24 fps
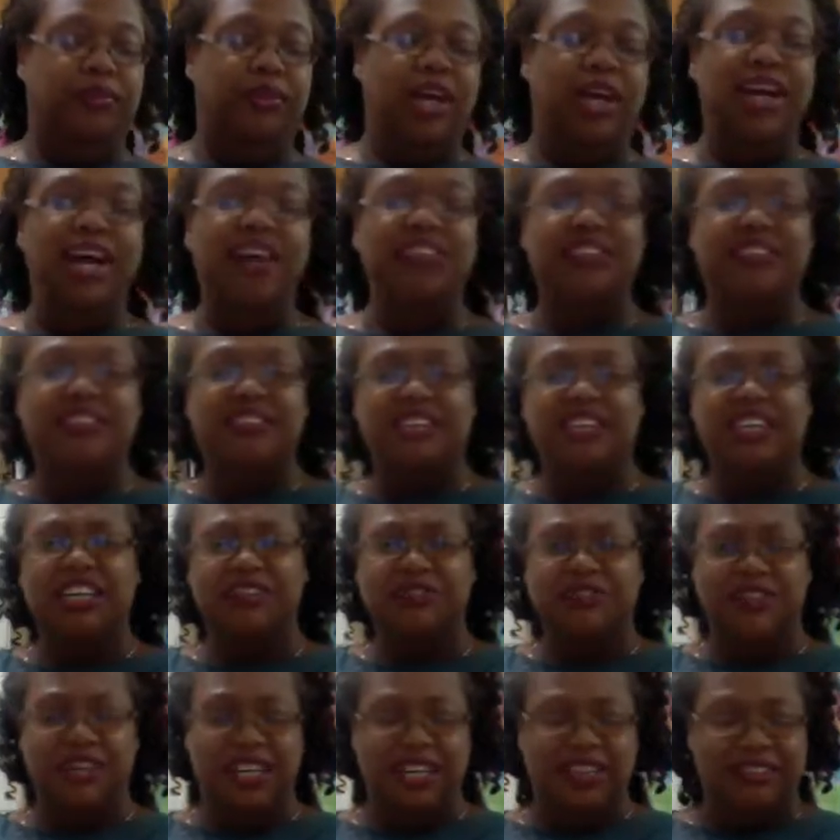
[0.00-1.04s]
Now, the
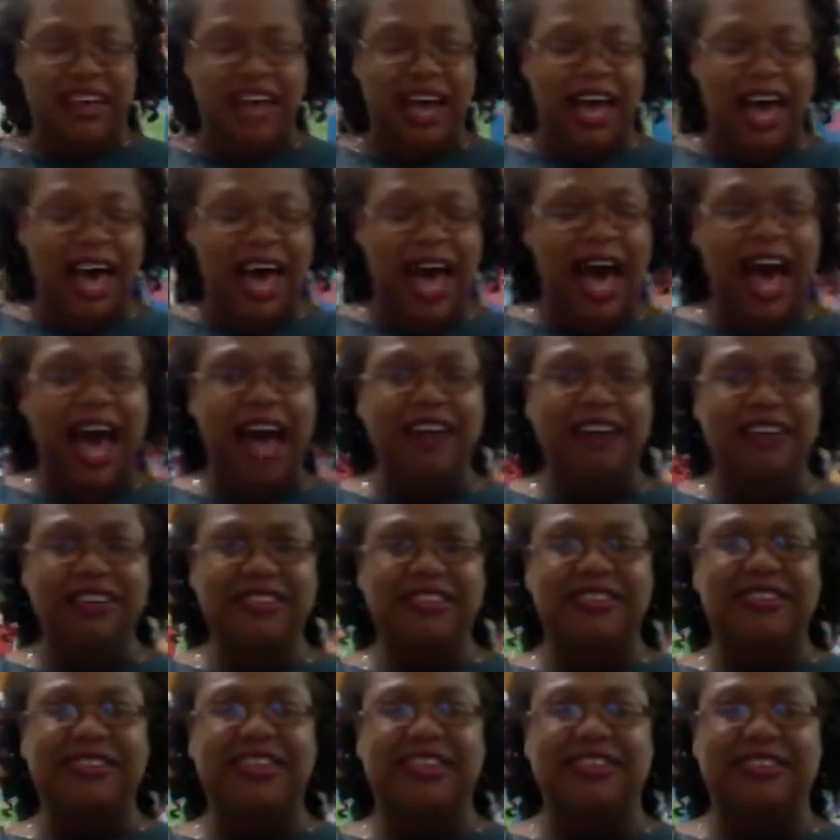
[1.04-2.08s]
significance, how does
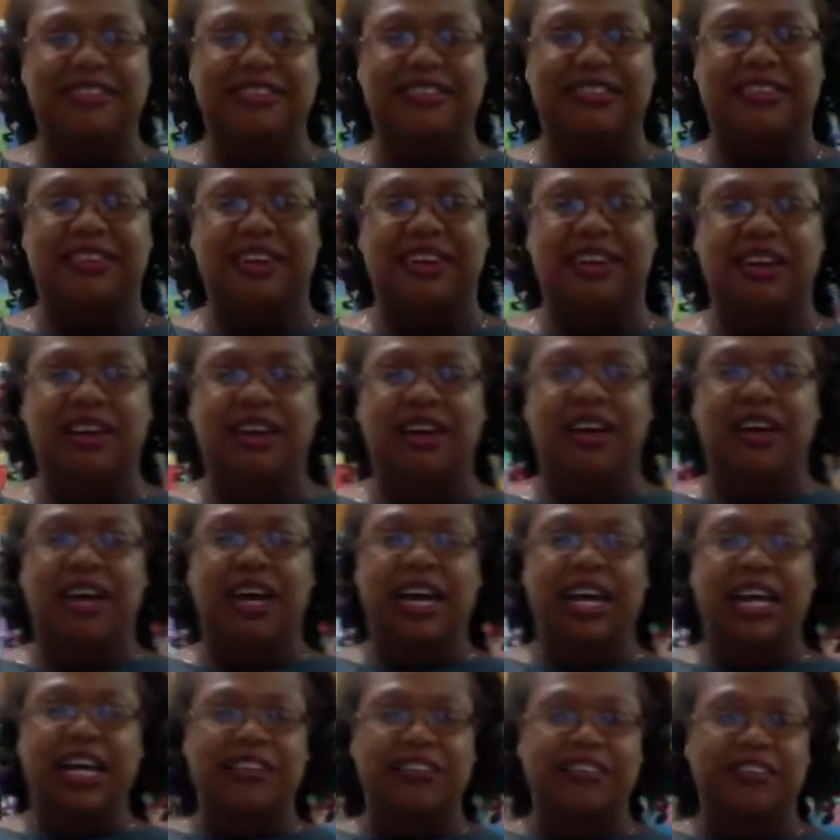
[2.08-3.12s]
this,
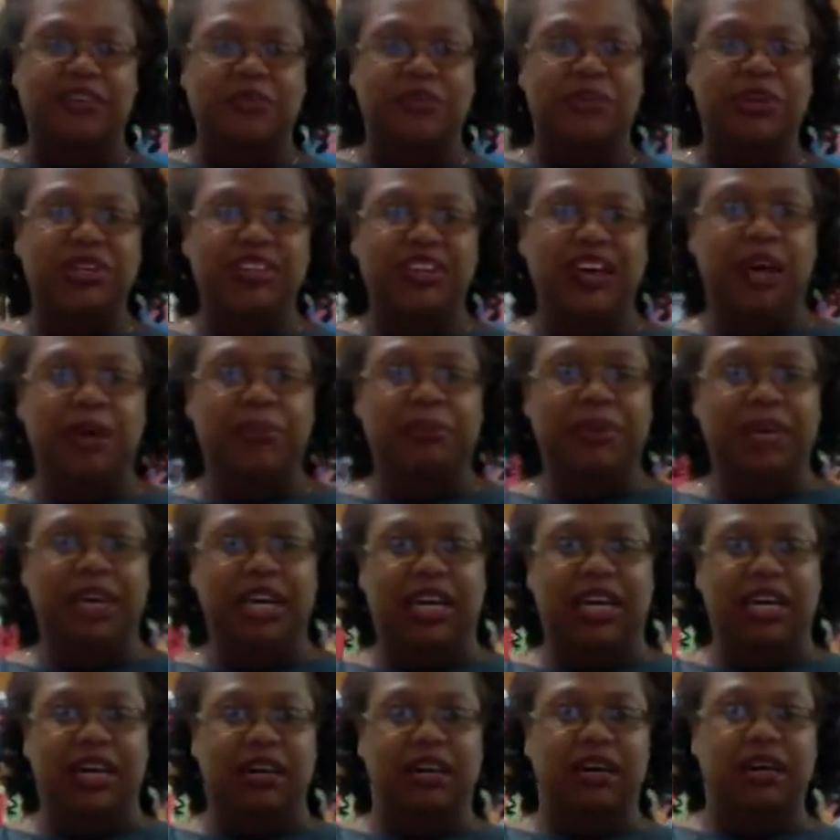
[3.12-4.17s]
can someone tell
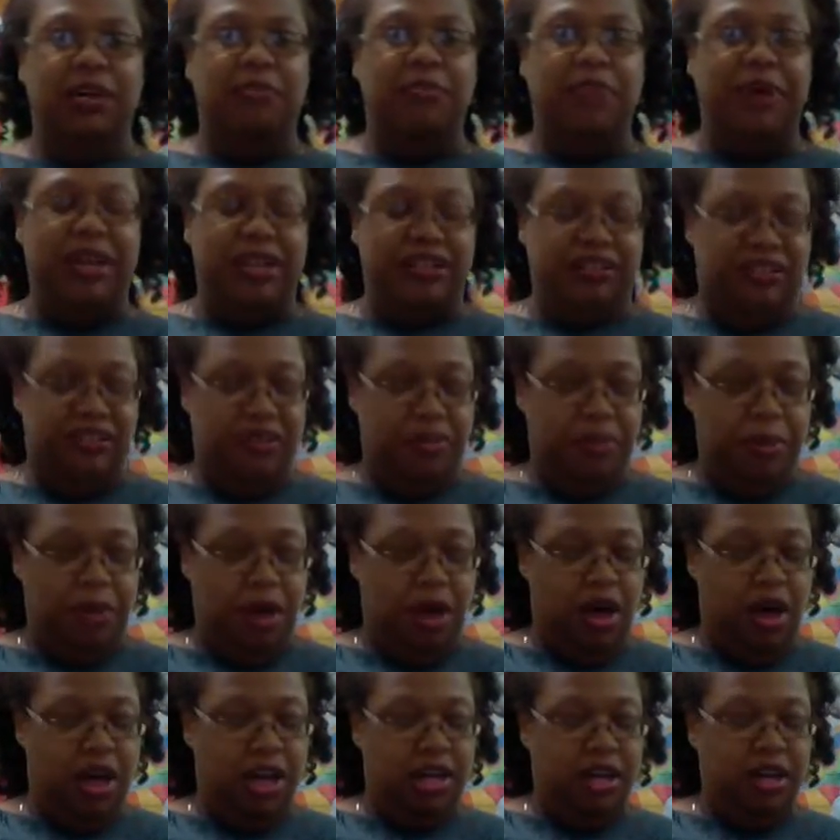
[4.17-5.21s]
me, based
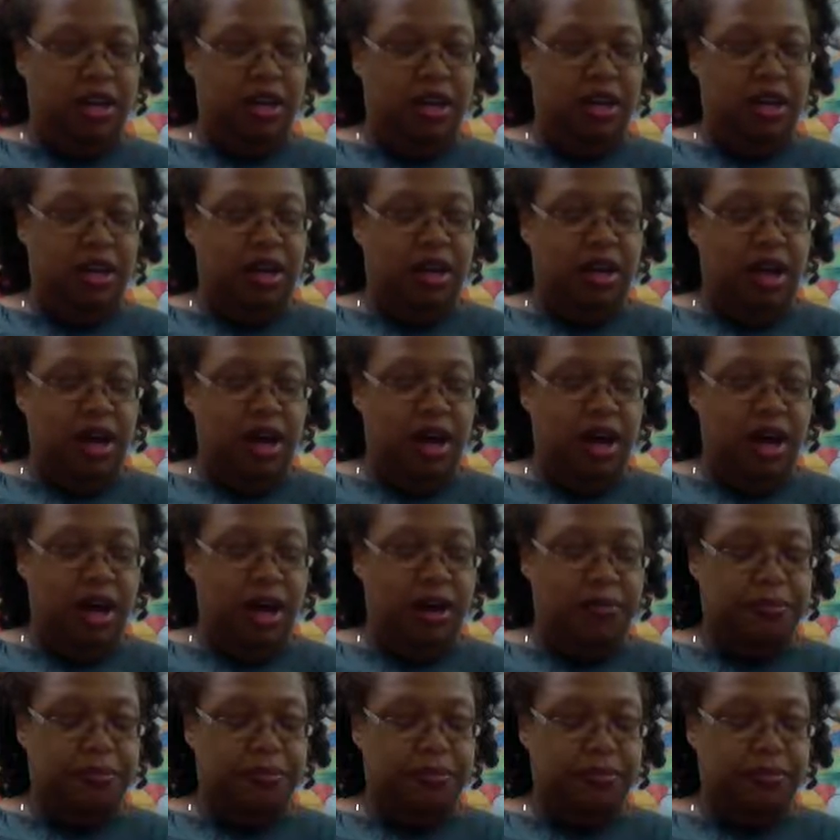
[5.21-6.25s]
upon
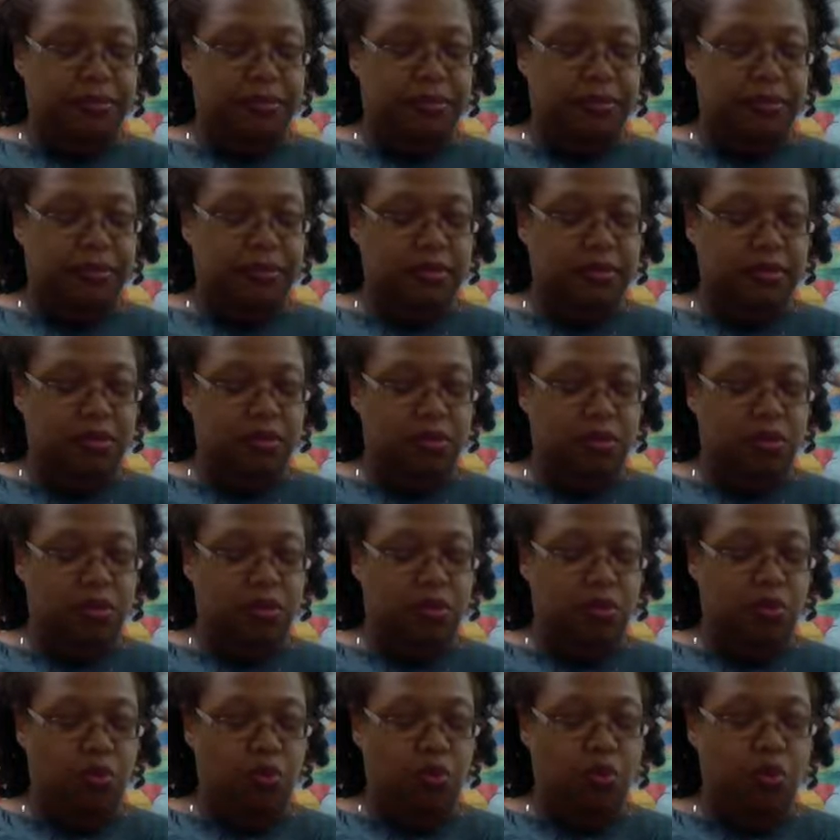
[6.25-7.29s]
um,
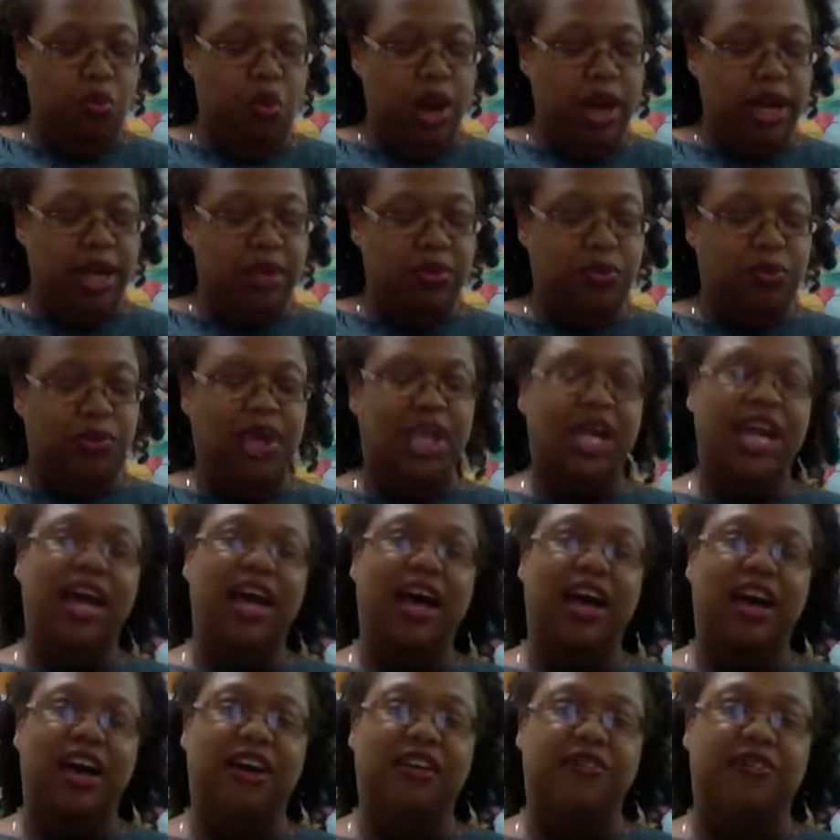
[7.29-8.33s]
what we
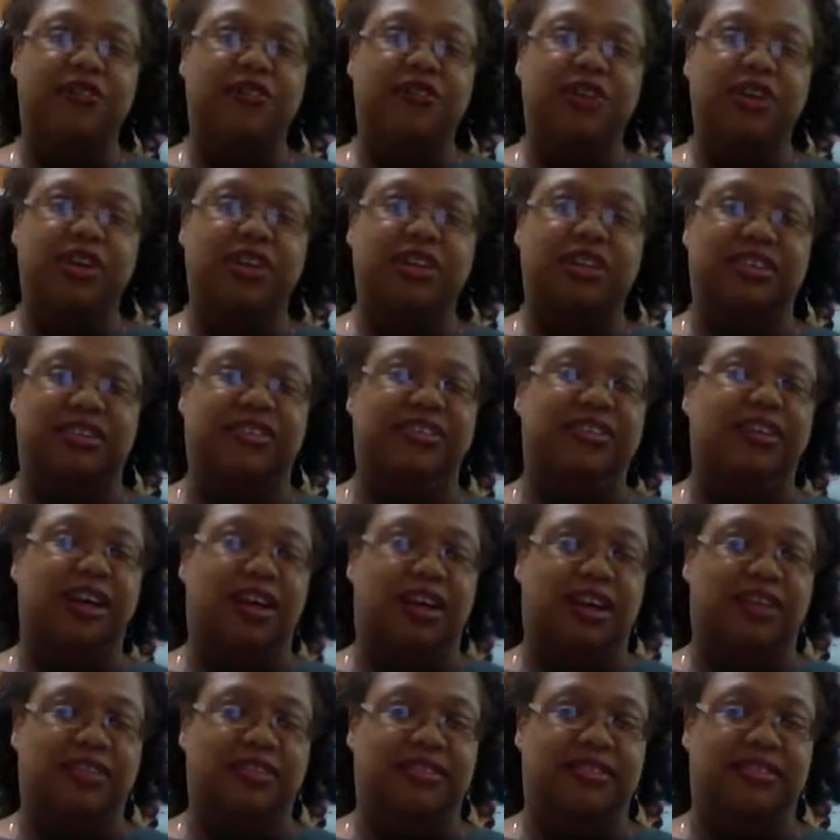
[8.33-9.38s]
have
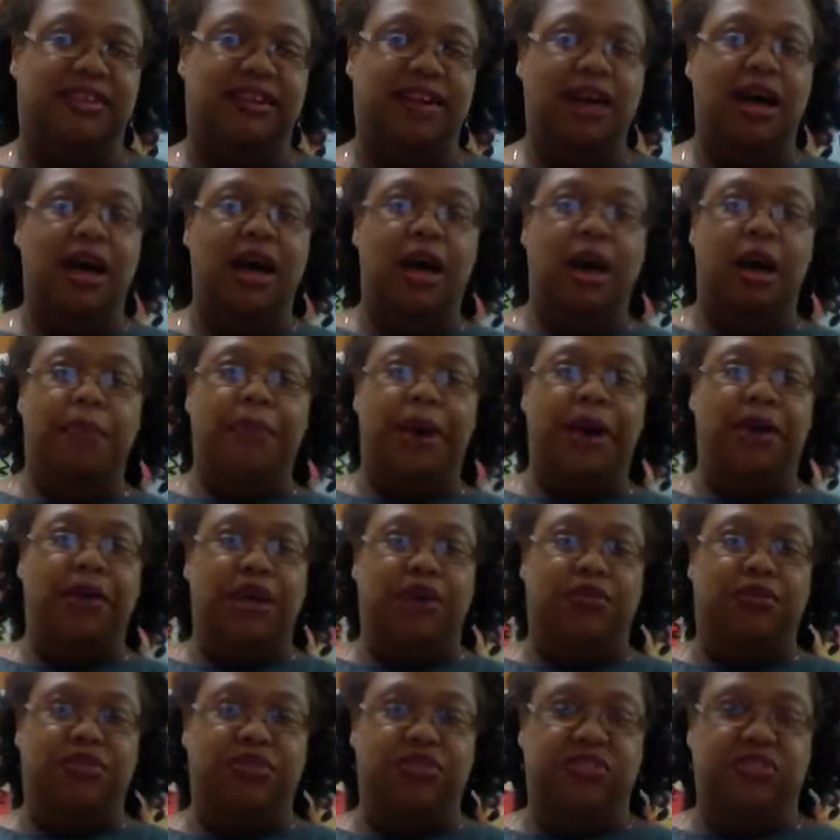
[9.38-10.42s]
discussed about
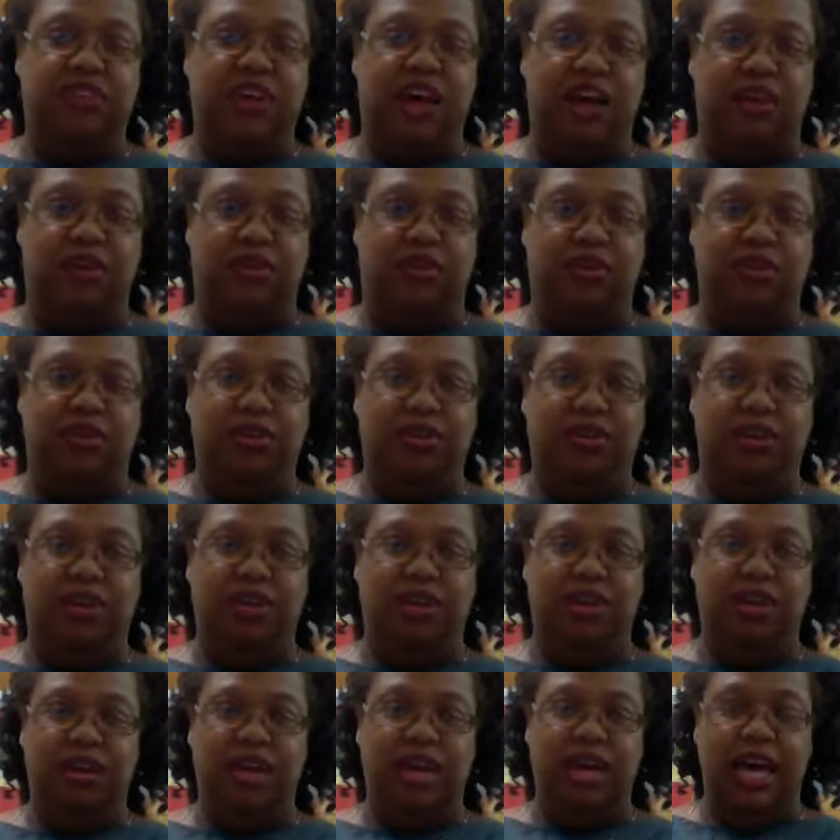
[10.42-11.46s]
Aristotle,
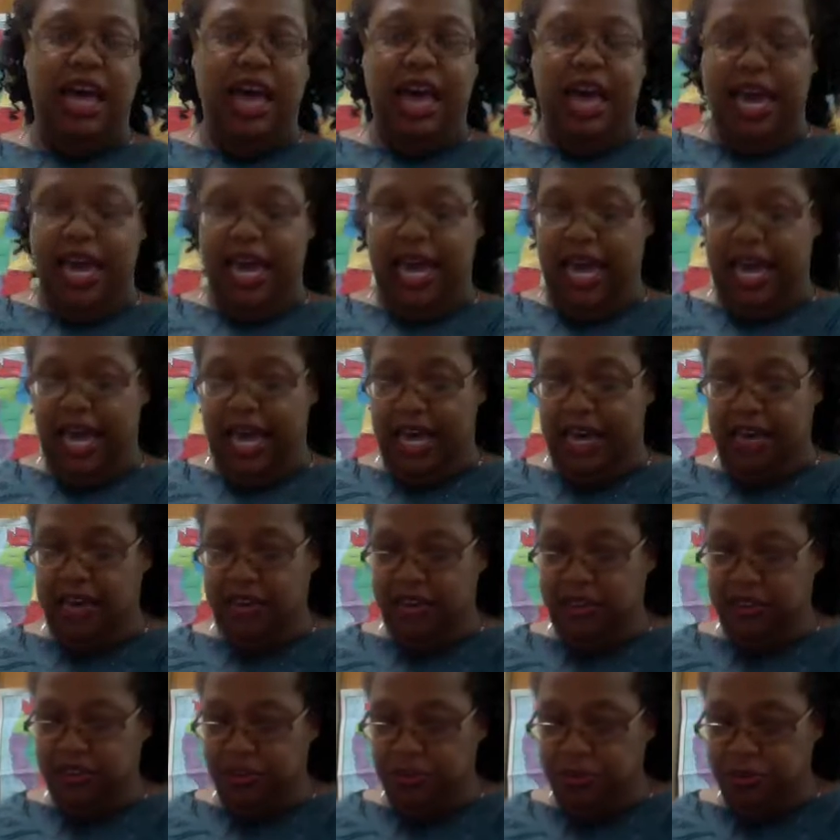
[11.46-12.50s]
and
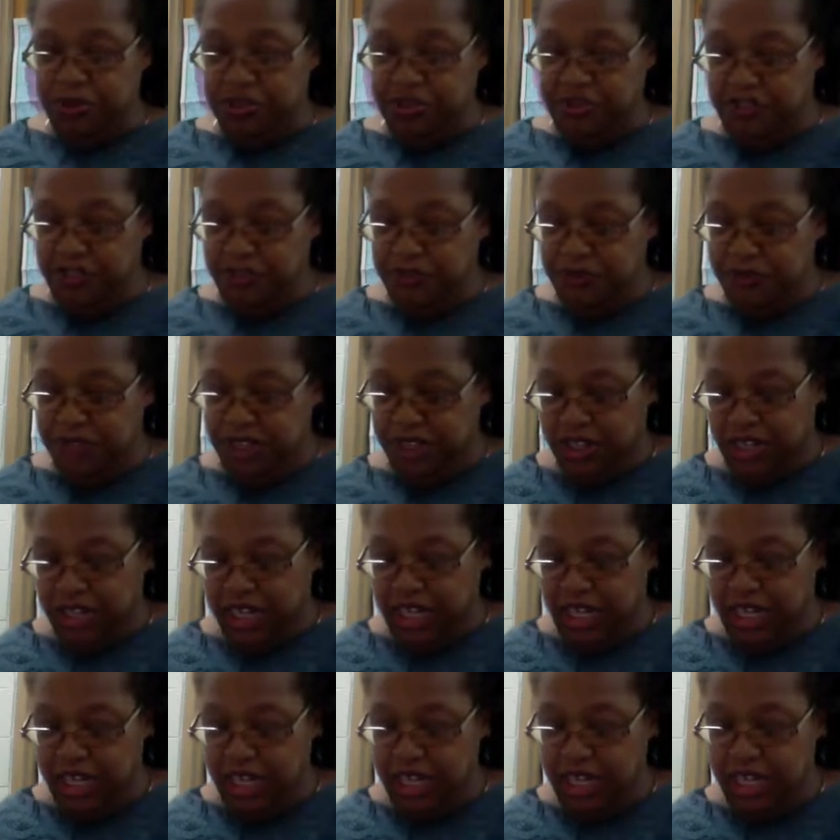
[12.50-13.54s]

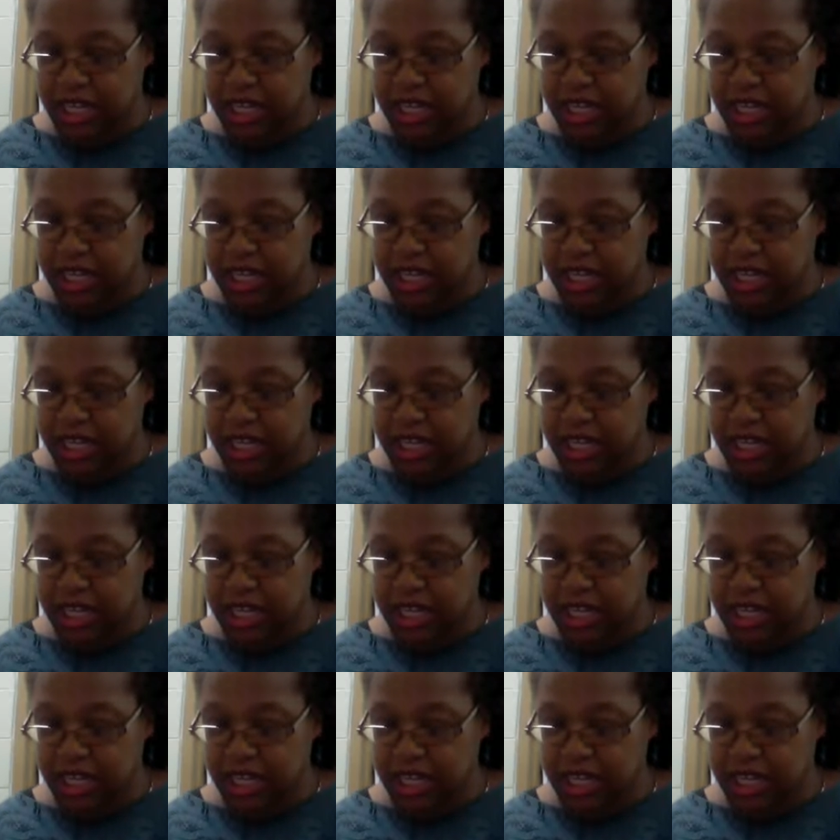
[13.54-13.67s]
specifically